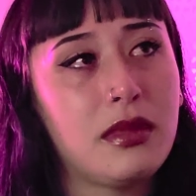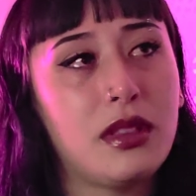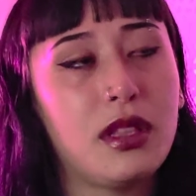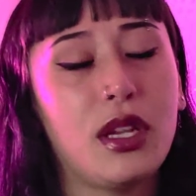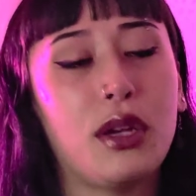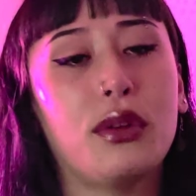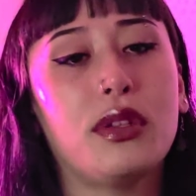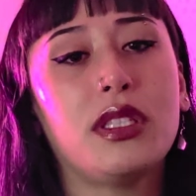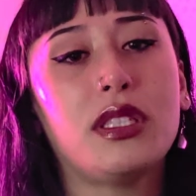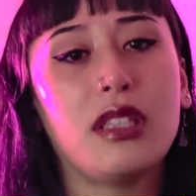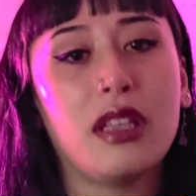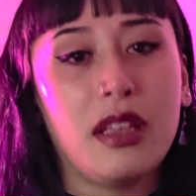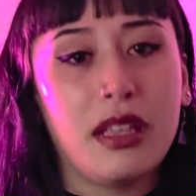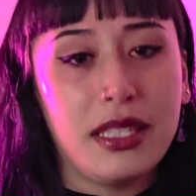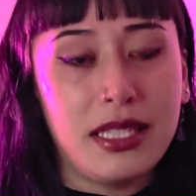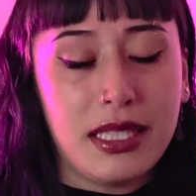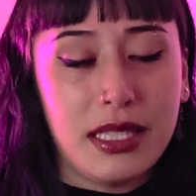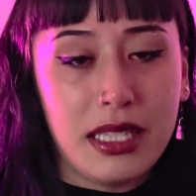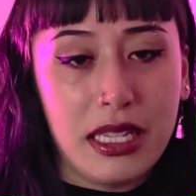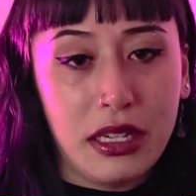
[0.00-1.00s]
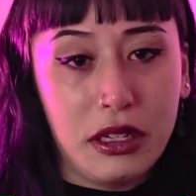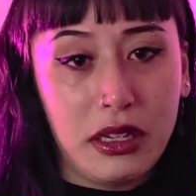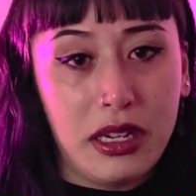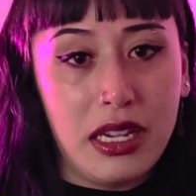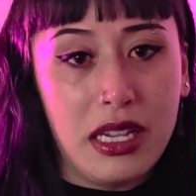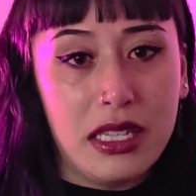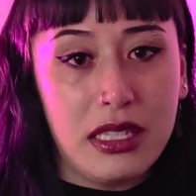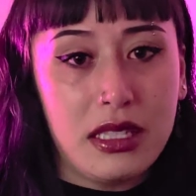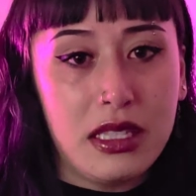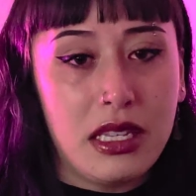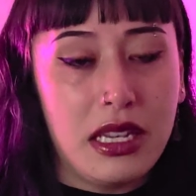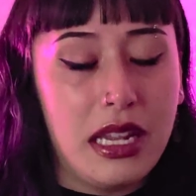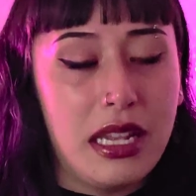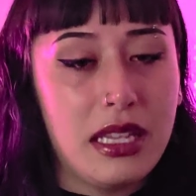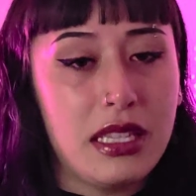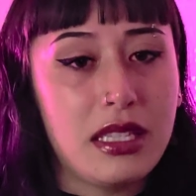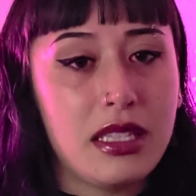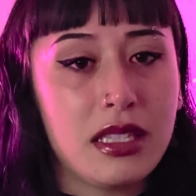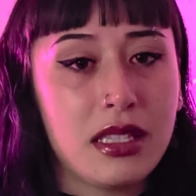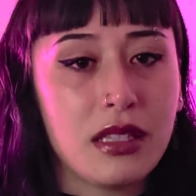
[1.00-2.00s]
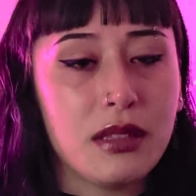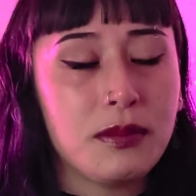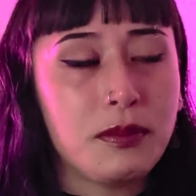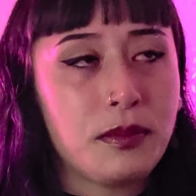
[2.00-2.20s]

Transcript: There was a seriousness